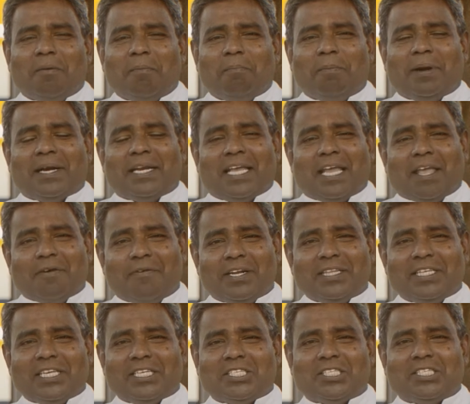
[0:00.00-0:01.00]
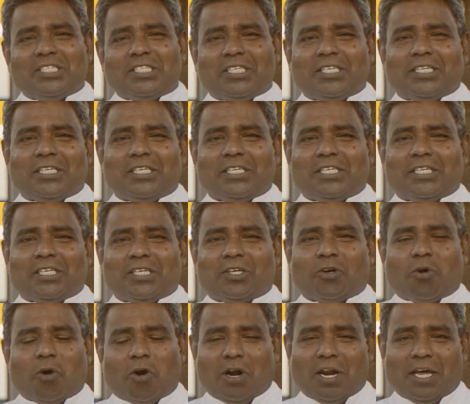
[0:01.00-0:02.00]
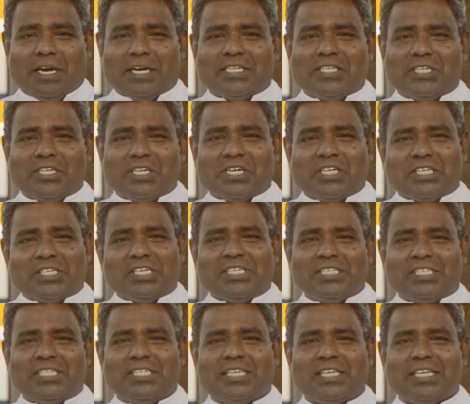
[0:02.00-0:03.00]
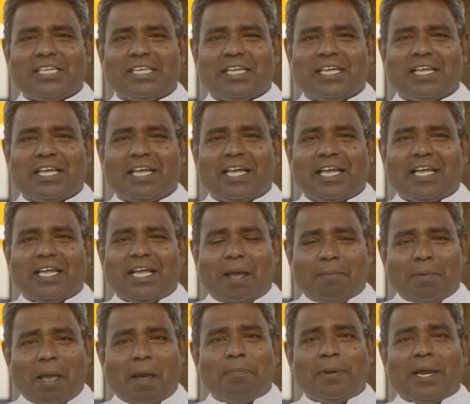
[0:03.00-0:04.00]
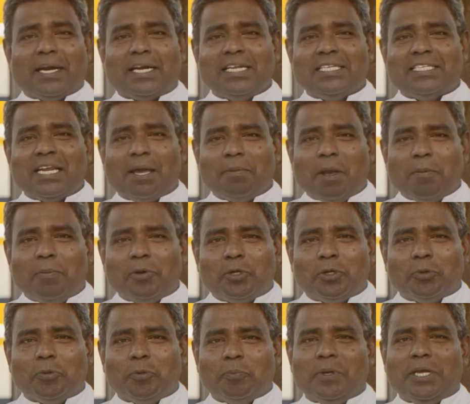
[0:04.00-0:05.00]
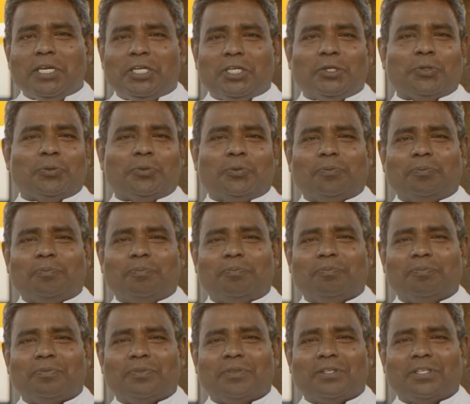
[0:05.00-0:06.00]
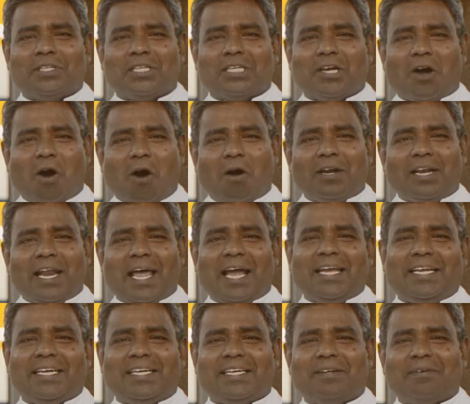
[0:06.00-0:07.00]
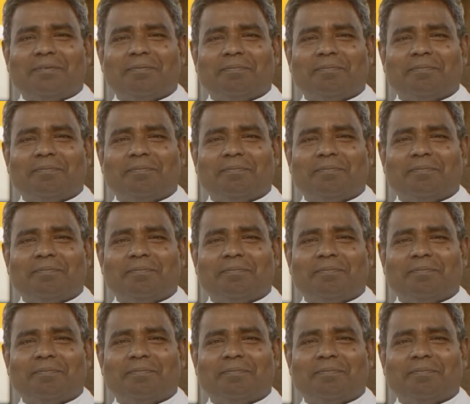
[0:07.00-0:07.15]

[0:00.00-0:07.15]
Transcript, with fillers: But given these corona restrictions, I'm happy at least I'm able to meet you online.